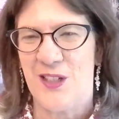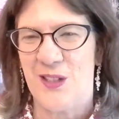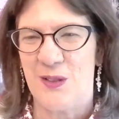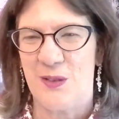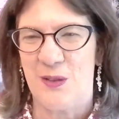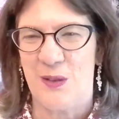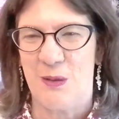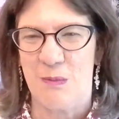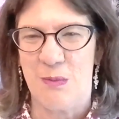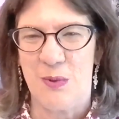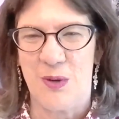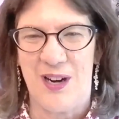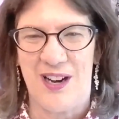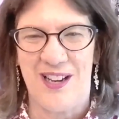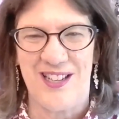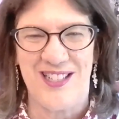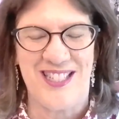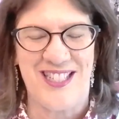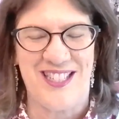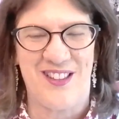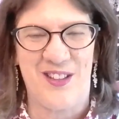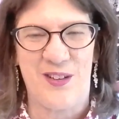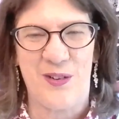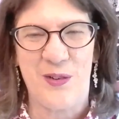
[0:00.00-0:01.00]
you and
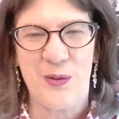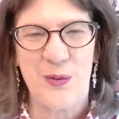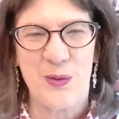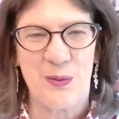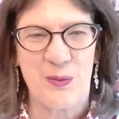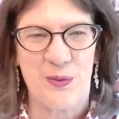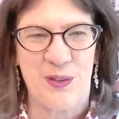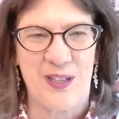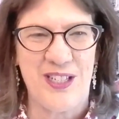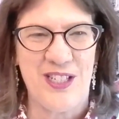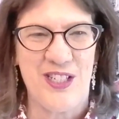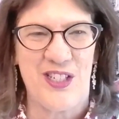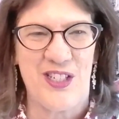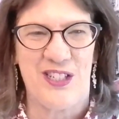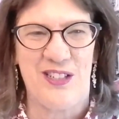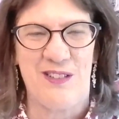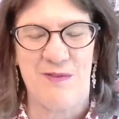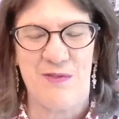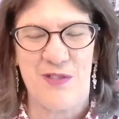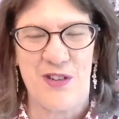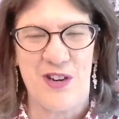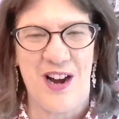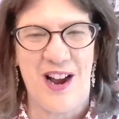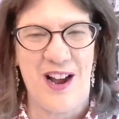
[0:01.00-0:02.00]
Press and the whole
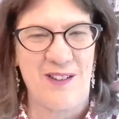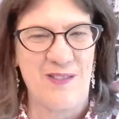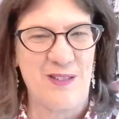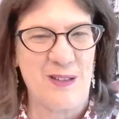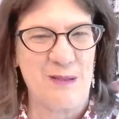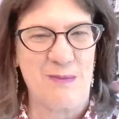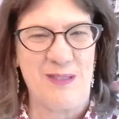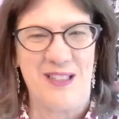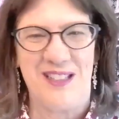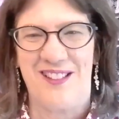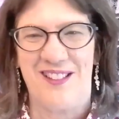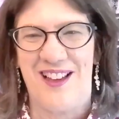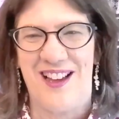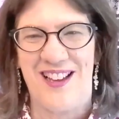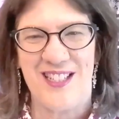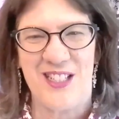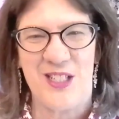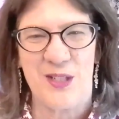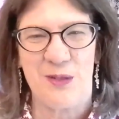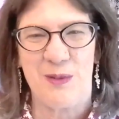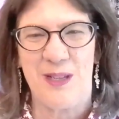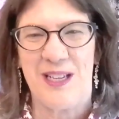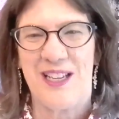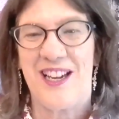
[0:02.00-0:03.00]
region for having me
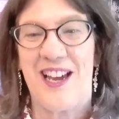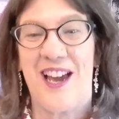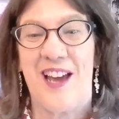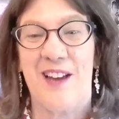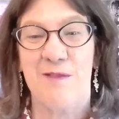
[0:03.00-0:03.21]
last week